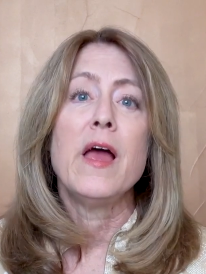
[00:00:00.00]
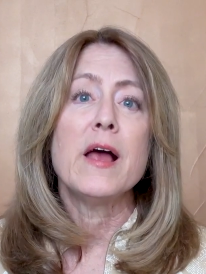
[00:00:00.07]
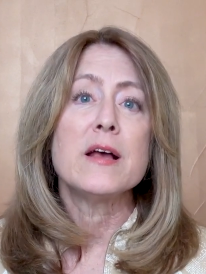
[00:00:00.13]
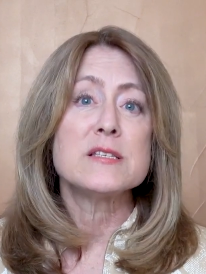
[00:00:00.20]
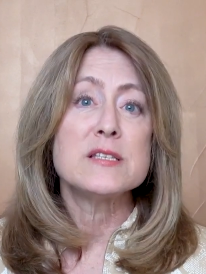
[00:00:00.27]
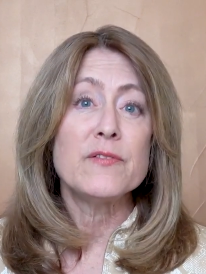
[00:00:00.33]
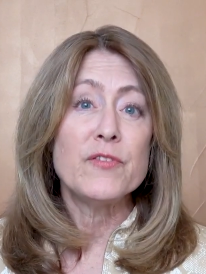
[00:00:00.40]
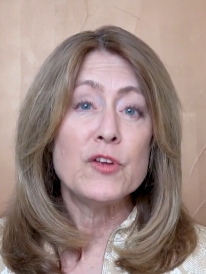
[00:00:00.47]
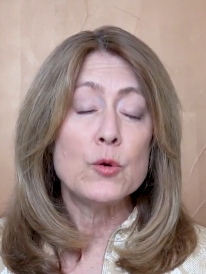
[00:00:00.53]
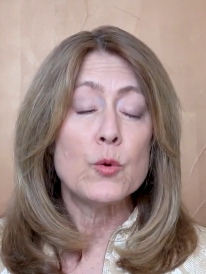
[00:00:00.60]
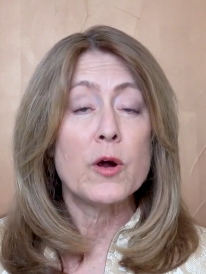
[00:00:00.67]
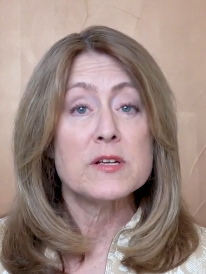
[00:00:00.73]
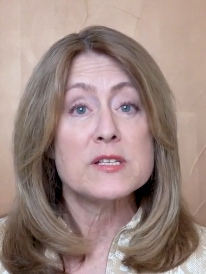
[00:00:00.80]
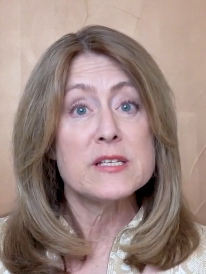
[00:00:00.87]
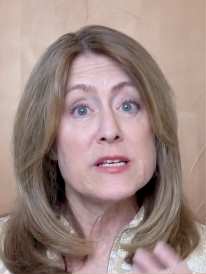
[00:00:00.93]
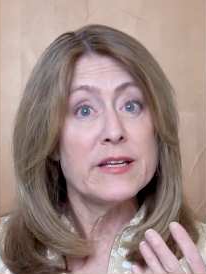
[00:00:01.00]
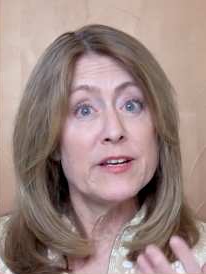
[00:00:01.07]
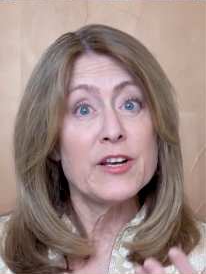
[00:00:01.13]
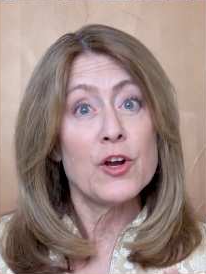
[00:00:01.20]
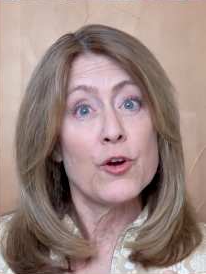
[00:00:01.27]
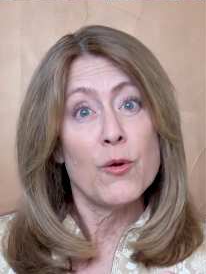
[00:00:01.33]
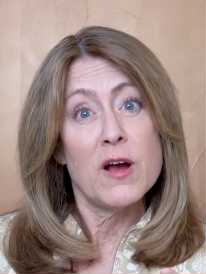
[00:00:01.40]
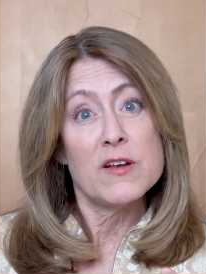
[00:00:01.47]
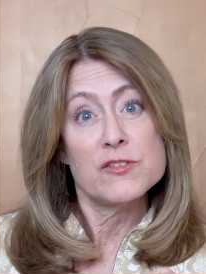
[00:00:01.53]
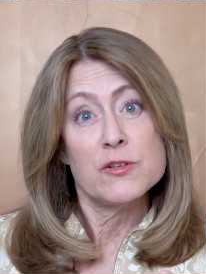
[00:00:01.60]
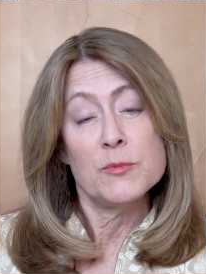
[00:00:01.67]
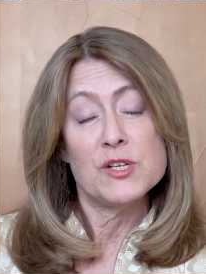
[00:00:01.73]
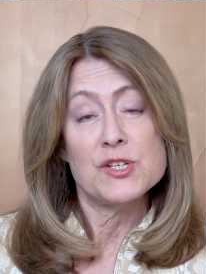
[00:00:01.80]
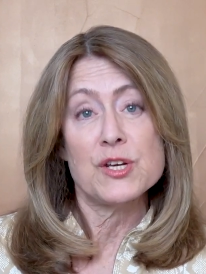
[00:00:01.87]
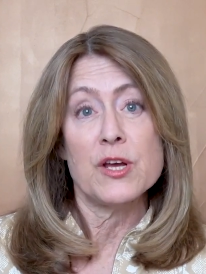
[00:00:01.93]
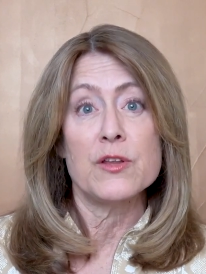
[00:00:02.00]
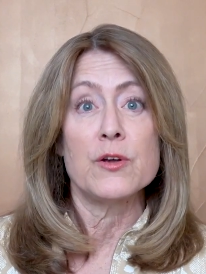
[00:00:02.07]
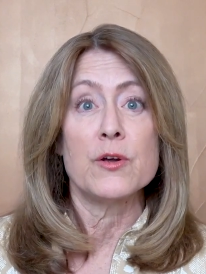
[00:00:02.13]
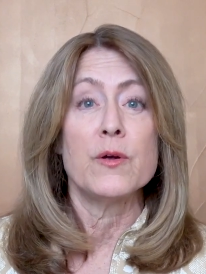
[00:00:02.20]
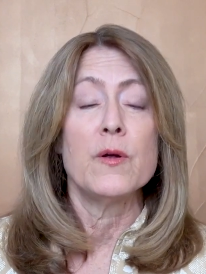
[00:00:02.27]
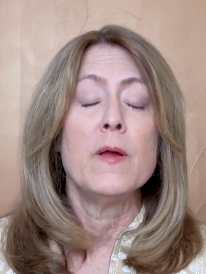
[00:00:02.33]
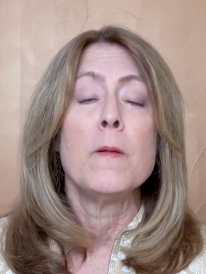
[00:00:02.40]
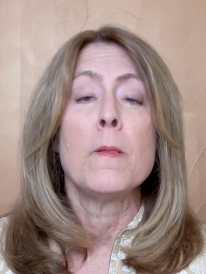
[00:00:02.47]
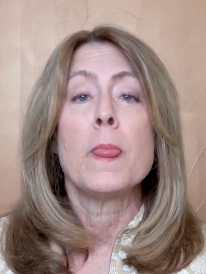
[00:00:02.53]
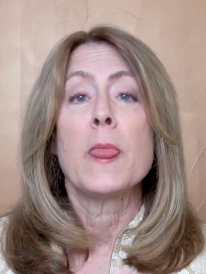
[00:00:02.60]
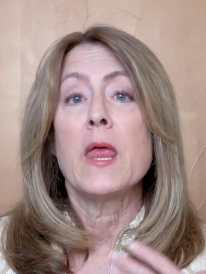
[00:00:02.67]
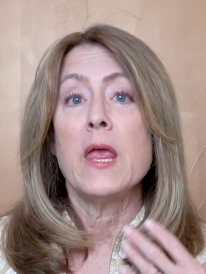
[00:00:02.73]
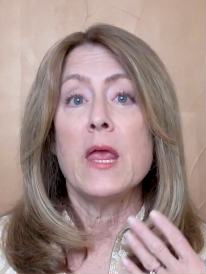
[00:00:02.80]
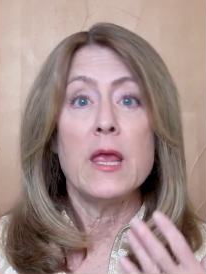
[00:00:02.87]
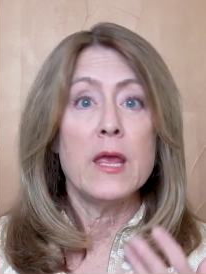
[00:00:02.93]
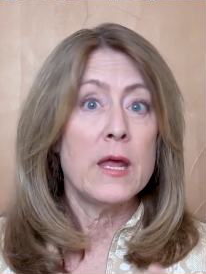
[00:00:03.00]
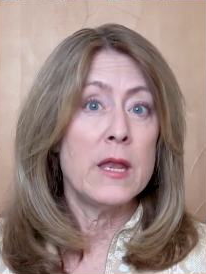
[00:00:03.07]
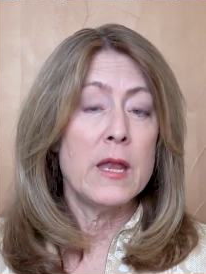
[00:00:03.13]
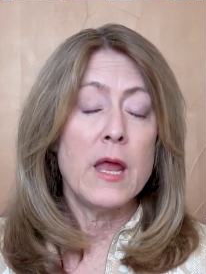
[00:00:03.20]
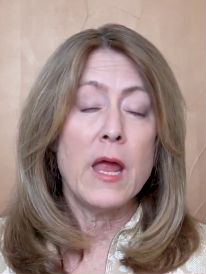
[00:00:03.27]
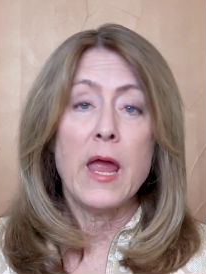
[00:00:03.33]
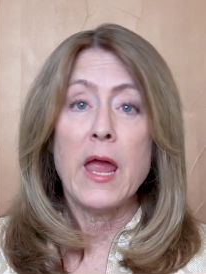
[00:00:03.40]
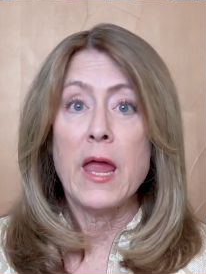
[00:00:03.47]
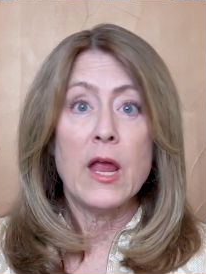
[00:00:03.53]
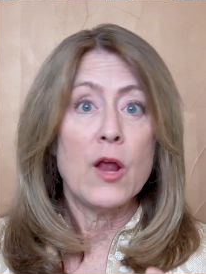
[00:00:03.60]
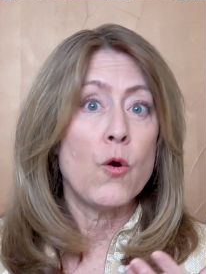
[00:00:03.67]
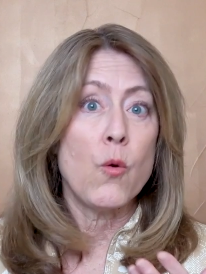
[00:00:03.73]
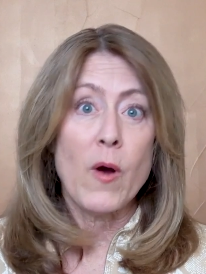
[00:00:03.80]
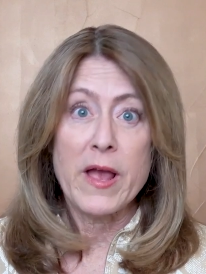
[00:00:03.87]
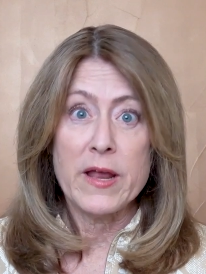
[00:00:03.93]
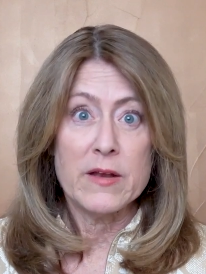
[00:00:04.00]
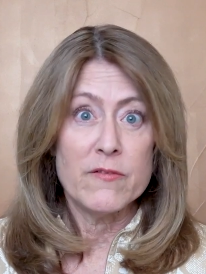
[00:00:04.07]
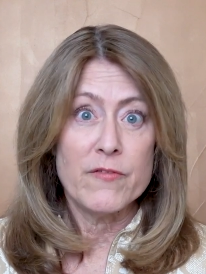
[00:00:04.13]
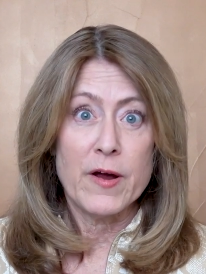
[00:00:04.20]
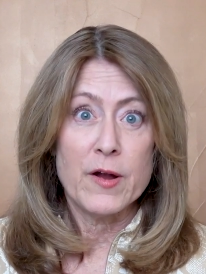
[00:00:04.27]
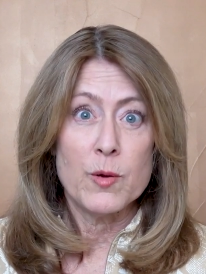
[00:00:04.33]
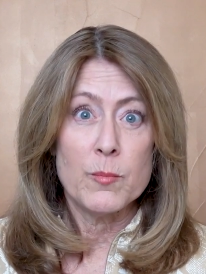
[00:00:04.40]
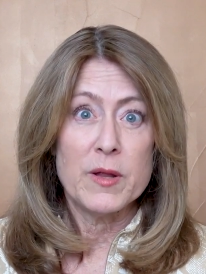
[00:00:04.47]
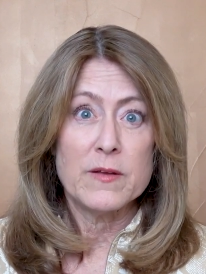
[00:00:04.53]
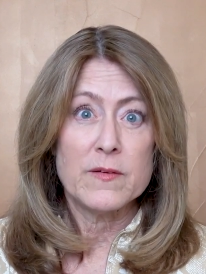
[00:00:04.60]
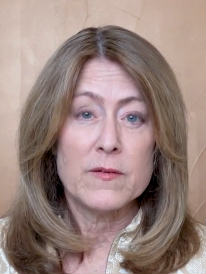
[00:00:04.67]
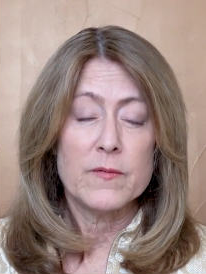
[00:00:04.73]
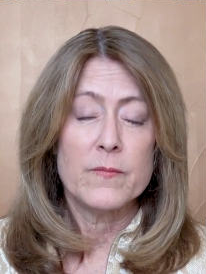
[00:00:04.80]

as if you are seated across from each other in a quiet environment.